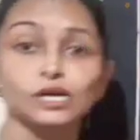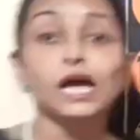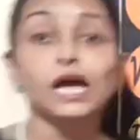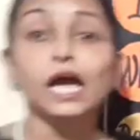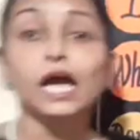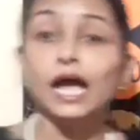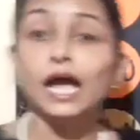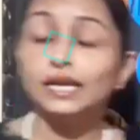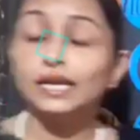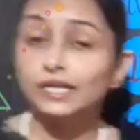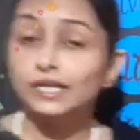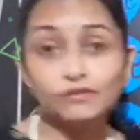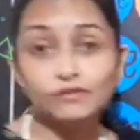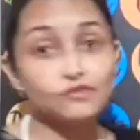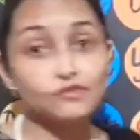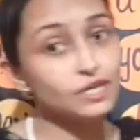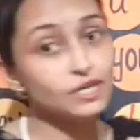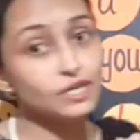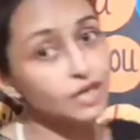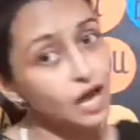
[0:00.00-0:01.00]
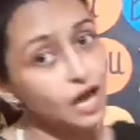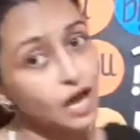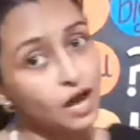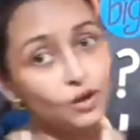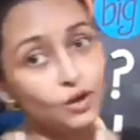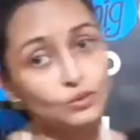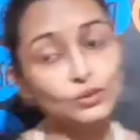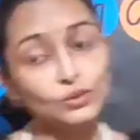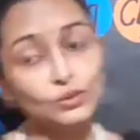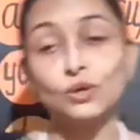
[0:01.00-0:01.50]
And even
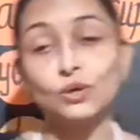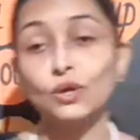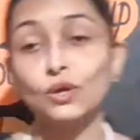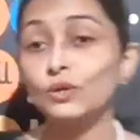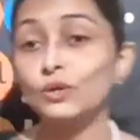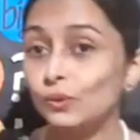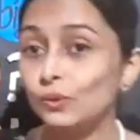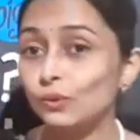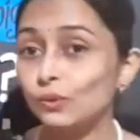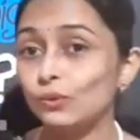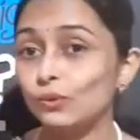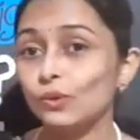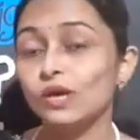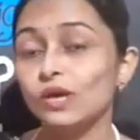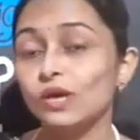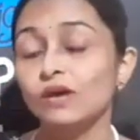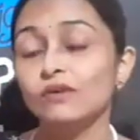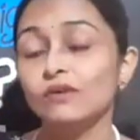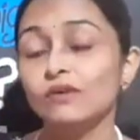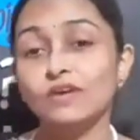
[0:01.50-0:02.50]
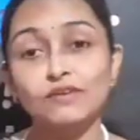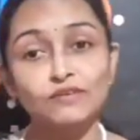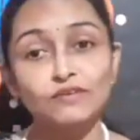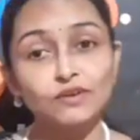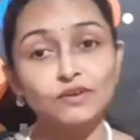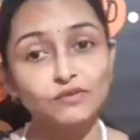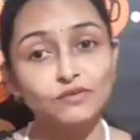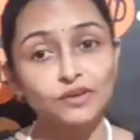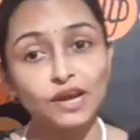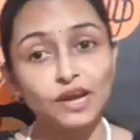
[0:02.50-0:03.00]
noun, you all know,
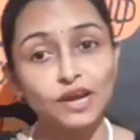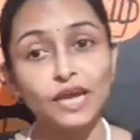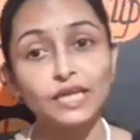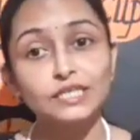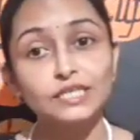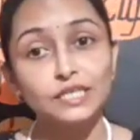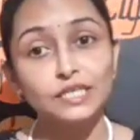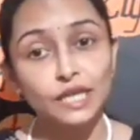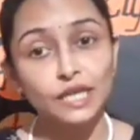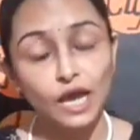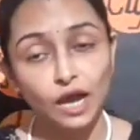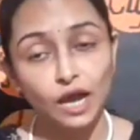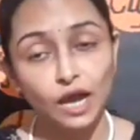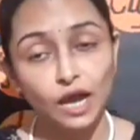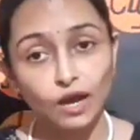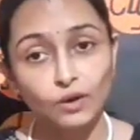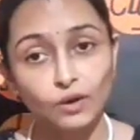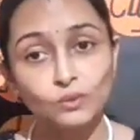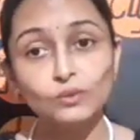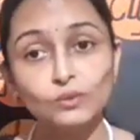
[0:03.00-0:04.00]
whenever we write noun,